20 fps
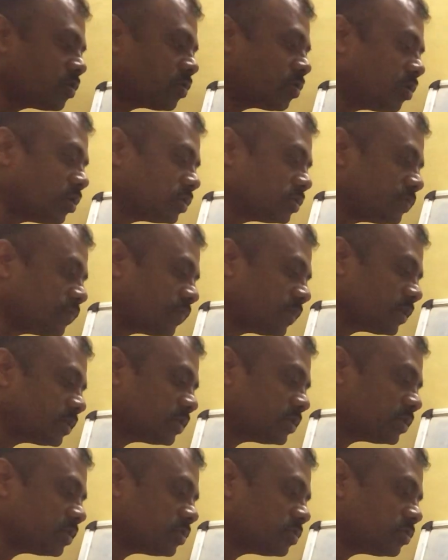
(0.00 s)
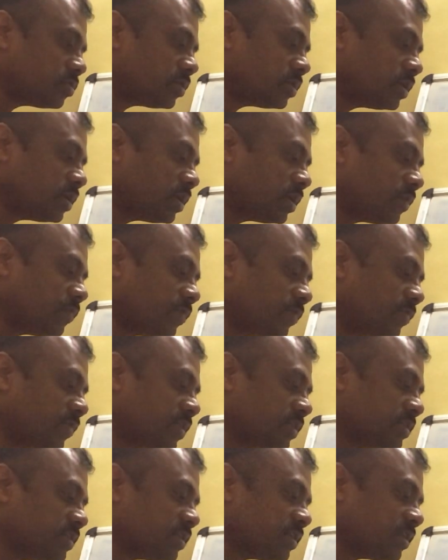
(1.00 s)
cos function, so here we will
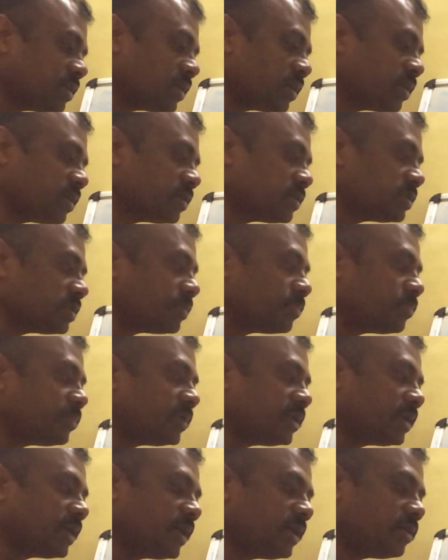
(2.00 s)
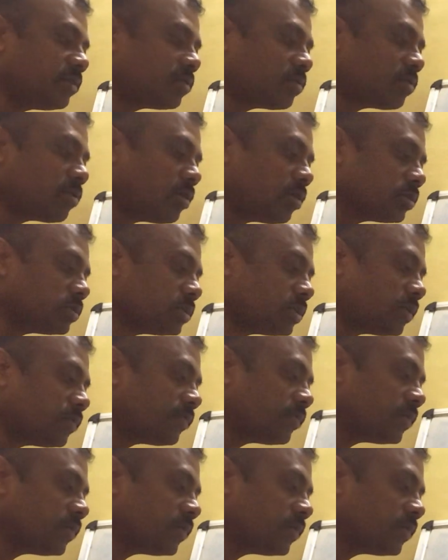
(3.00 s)
simply write cos of